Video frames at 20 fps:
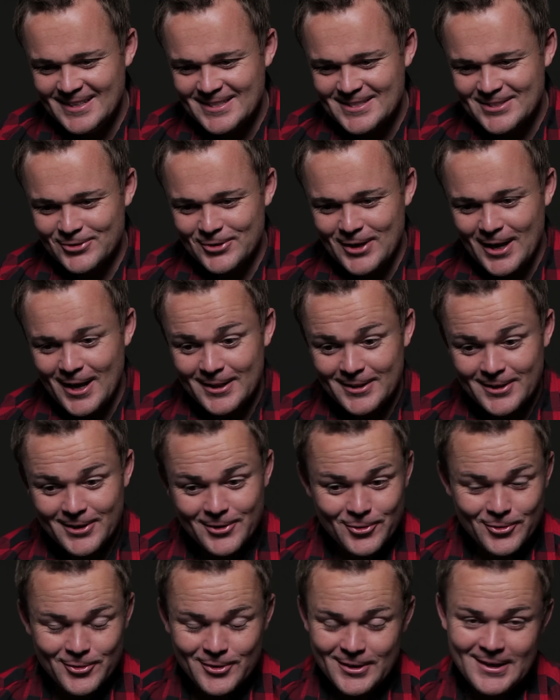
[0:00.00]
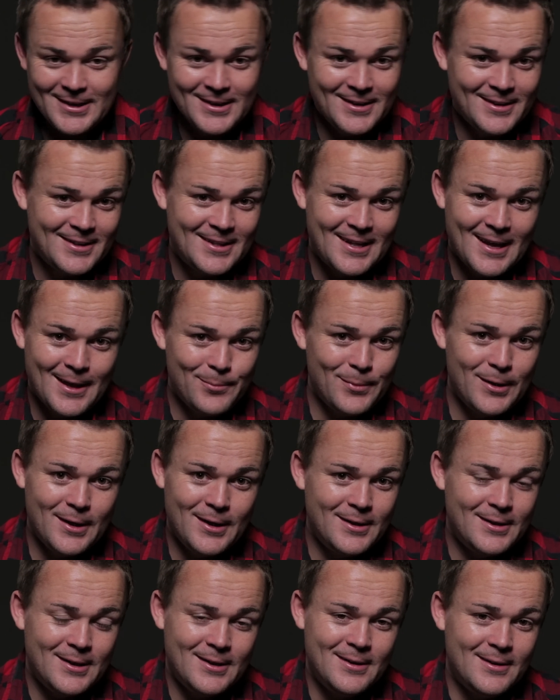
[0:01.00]
and so God literally came
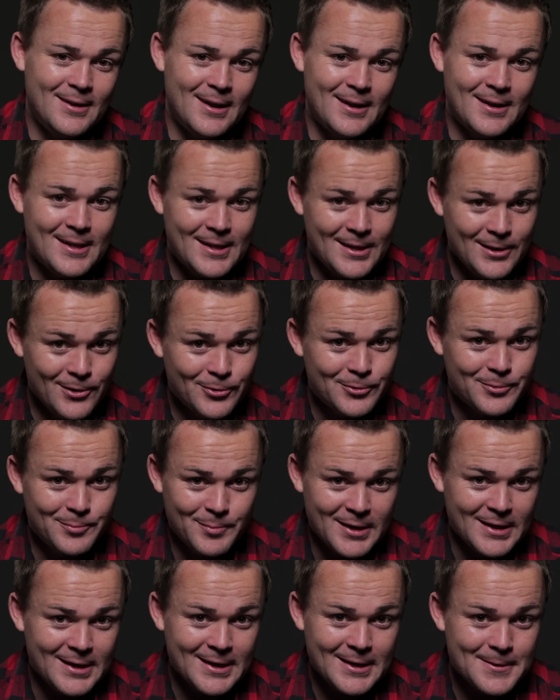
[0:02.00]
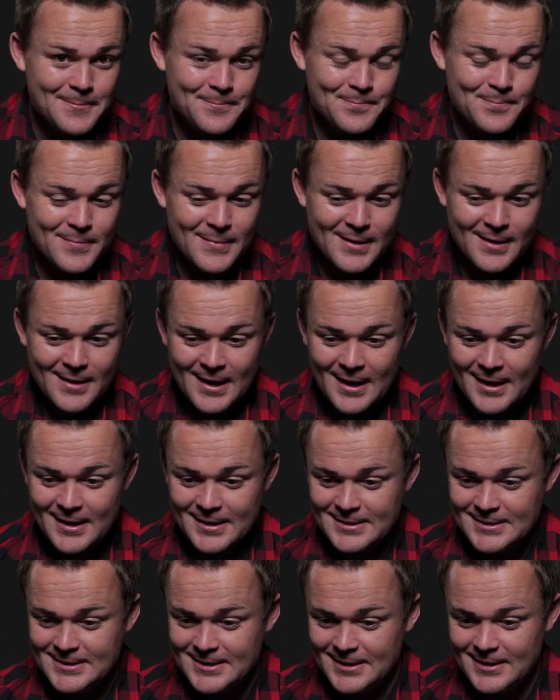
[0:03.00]
in and, and healed me
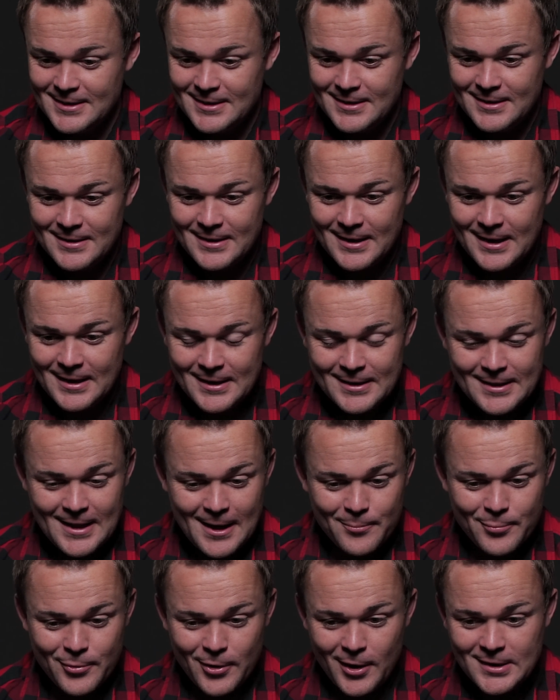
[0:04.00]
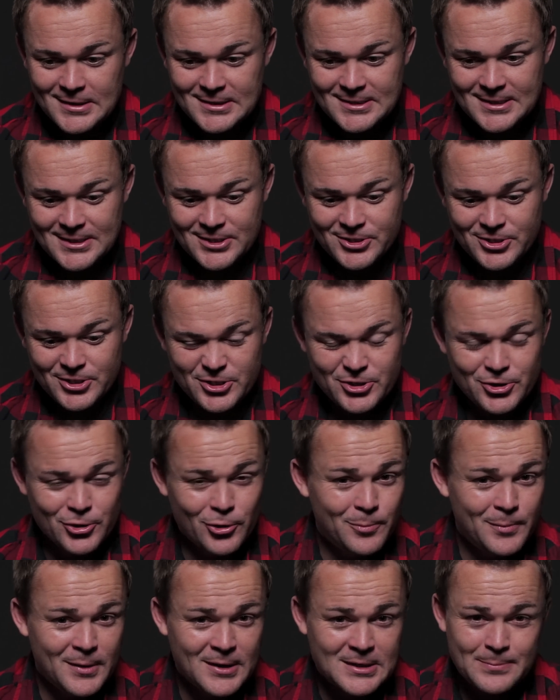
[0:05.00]
and, uh, and in that process, just
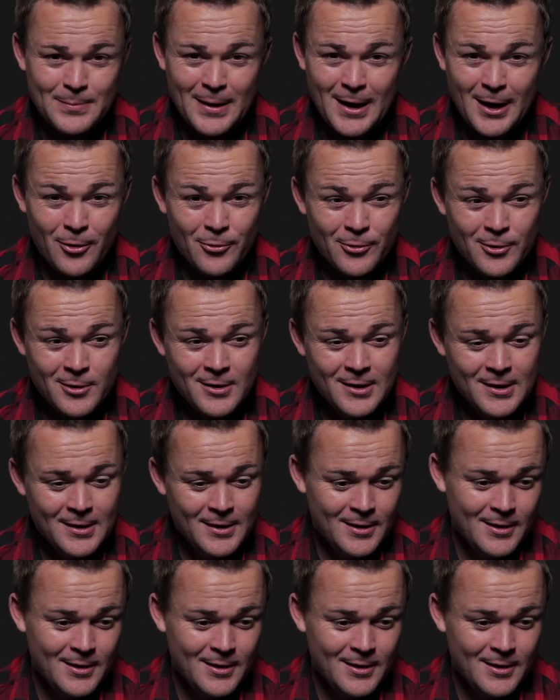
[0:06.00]
showed me his power.